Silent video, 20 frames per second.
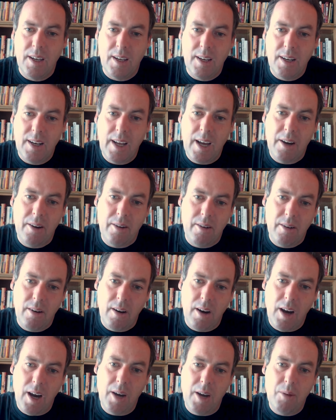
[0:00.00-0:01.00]
Now,
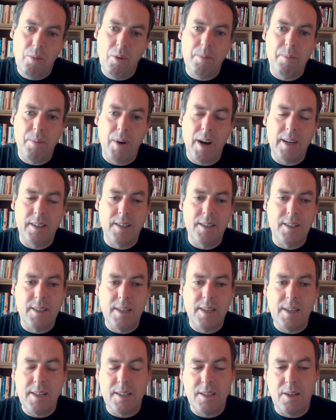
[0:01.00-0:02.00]
I would practice
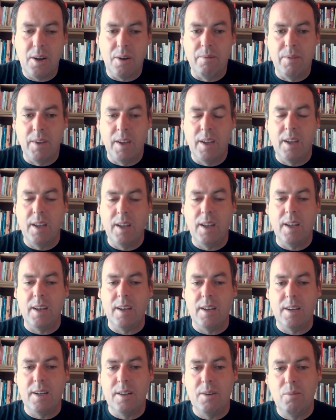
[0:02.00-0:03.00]
this though.
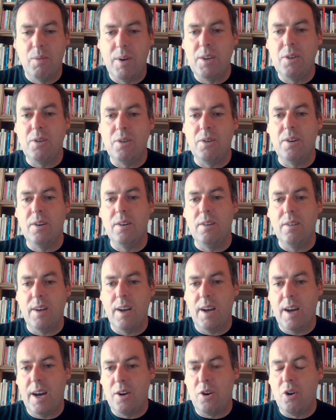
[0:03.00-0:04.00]
When you're
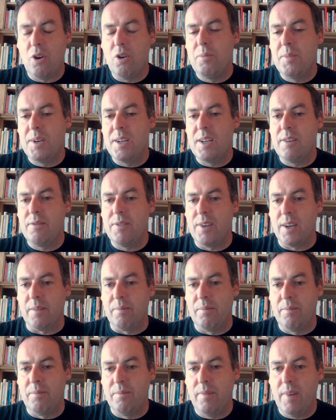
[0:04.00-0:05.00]
at home in the evening
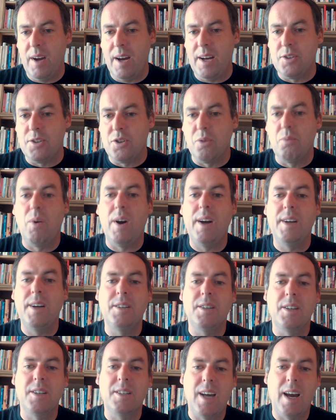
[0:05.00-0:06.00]
and you're
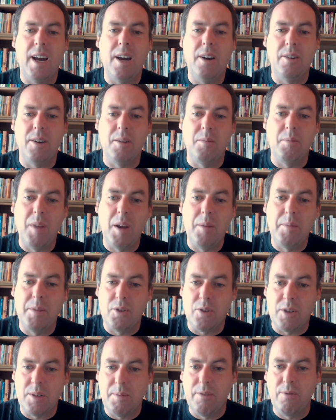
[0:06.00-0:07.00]
winding down and maybe
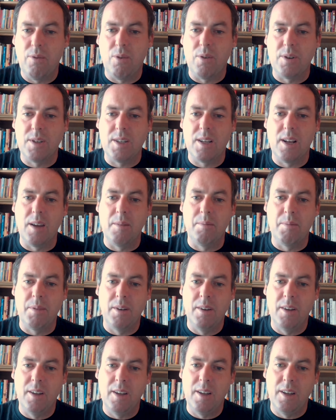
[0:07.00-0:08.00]
just before sleep,
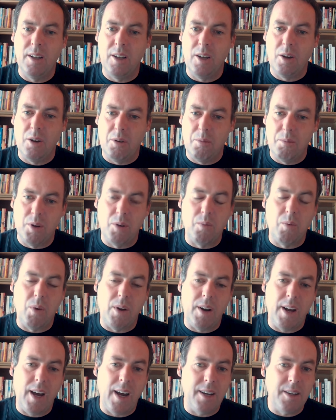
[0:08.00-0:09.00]
put one
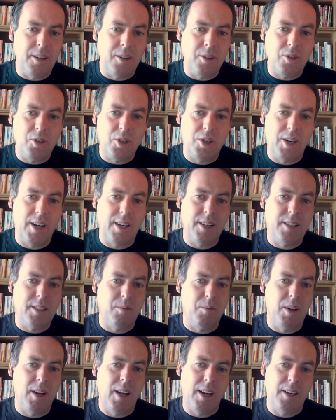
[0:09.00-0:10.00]
hand on your chest and
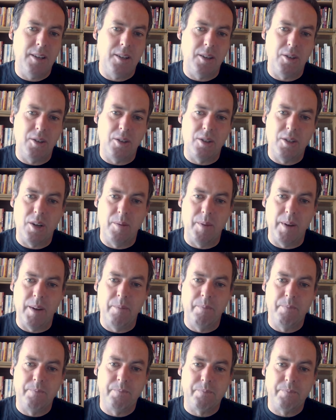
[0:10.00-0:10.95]
one hand on your tummy.